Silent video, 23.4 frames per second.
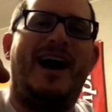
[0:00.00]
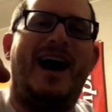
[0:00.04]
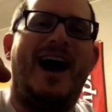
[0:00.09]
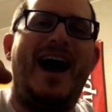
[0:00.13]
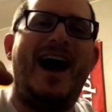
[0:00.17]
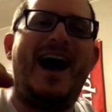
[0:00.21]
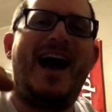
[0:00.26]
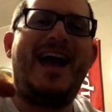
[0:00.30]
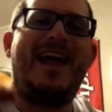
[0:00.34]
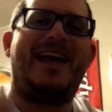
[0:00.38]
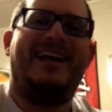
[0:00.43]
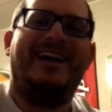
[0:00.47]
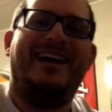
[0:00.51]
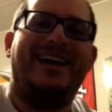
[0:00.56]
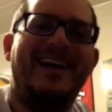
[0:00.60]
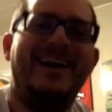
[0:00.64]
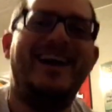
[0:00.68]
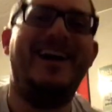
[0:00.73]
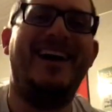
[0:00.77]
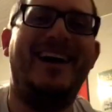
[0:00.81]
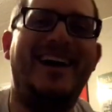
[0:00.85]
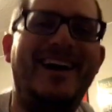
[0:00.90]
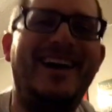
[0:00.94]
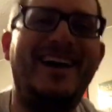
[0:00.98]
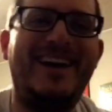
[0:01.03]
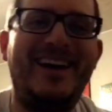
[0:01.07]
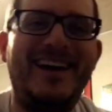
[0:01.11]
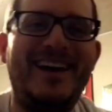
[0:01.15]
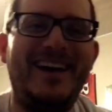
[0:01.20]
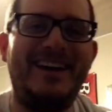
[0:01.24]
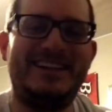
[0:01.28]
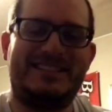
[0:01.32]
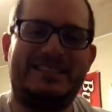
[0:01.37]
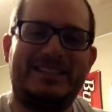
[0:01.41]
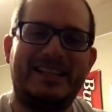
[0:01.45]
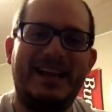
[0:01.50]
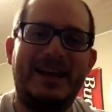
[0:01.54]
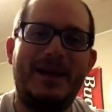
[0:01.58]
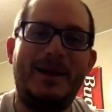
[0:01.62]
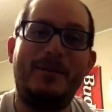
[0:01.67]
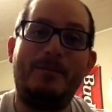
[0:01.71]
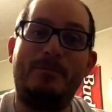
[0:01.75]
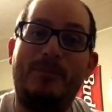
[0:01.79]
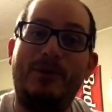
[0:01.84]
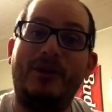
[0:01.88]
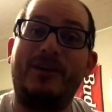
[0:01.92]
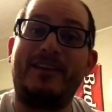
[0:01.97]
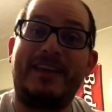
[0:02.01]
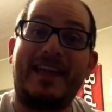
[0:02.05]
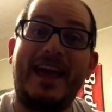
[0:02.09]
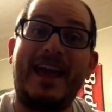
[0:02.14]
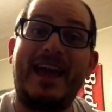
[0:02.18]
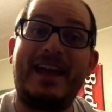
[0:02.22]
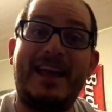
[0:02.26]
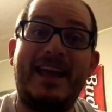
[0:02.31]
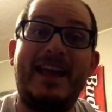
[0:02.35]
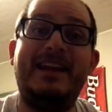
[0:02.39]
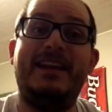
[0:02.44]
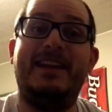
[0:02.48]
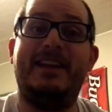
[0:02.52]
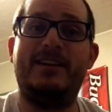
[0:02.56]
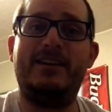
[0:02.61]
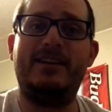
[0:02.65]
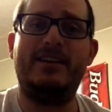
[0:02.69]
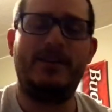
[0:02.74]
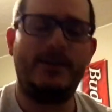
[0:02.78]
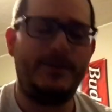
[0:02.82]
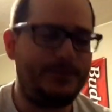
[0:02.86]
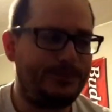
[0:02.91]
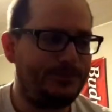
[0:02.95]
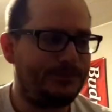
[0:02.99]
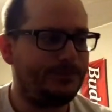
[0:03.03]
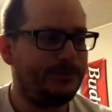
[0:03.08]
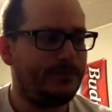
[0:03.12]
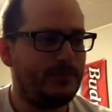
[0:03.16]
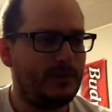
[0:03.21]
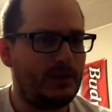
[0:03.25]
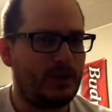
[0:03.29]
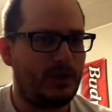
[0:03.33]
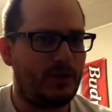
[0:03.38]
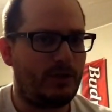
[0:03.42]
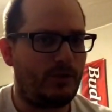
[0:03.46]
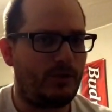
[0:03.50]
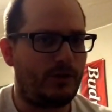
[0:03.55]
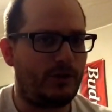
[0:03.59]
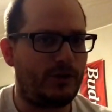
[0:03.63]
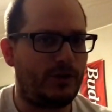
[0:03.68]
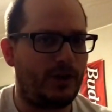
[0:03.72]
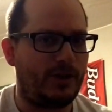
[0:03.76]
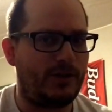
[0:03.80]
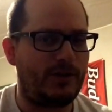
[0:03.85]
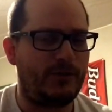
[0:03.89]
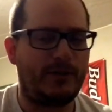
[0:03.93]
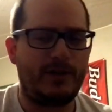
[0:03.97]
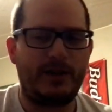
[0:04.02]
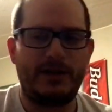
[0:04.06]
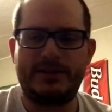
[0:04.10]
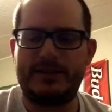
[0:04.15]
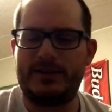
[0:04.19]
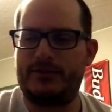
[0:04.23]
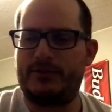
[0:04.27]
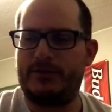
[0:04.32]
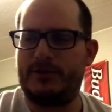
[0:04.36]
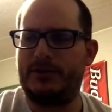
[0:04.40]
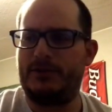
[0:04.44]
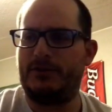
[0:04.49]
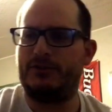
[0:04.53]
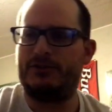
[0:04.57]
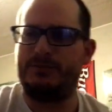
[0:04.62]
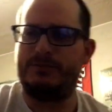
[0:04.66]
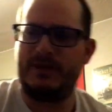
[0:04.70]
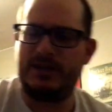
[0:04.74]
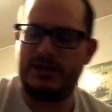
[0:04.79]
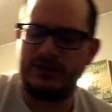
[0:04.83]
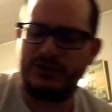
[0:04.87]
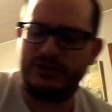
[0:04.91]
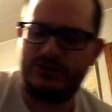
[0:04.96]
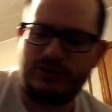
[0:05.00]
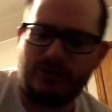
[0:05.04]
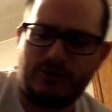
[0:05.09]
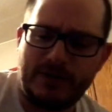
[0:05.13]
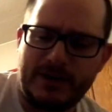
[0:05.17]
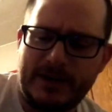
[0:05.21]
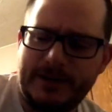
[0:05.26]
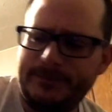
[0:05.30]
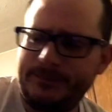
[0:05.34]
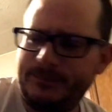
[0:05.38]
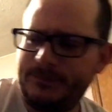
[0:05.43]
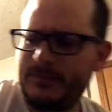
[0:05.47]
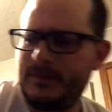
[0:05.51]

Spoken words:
Hi, it's BurtCat8 here, or otherwise everyone knows me as Joey.